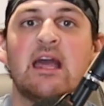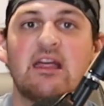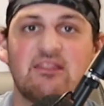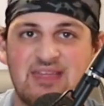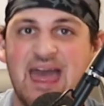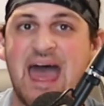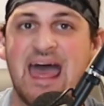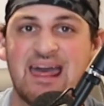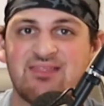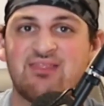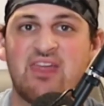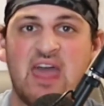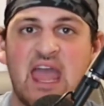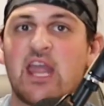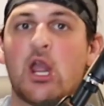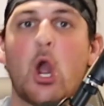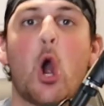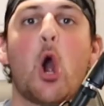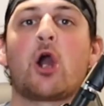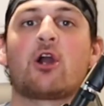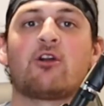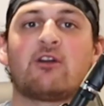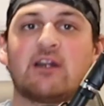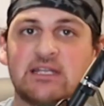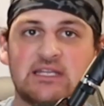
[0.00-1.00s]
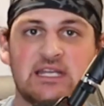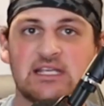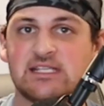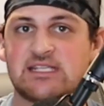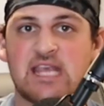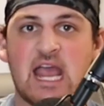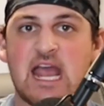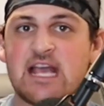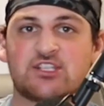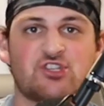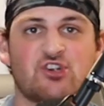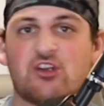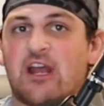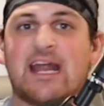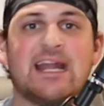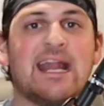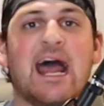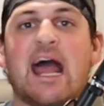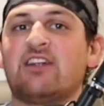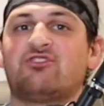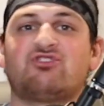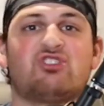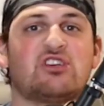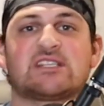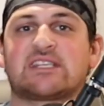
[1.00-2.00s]
that they are a disaster, and
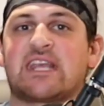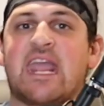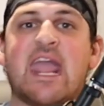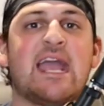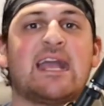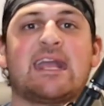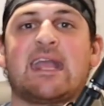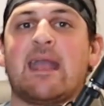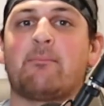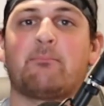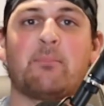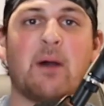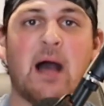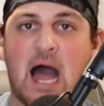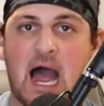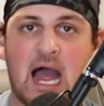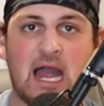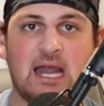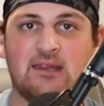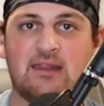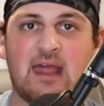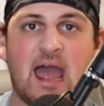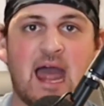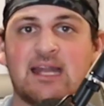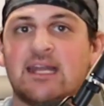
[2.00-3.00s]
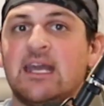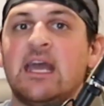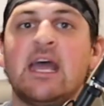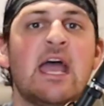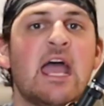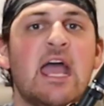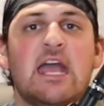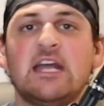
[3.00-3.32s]
I just can't get behind that.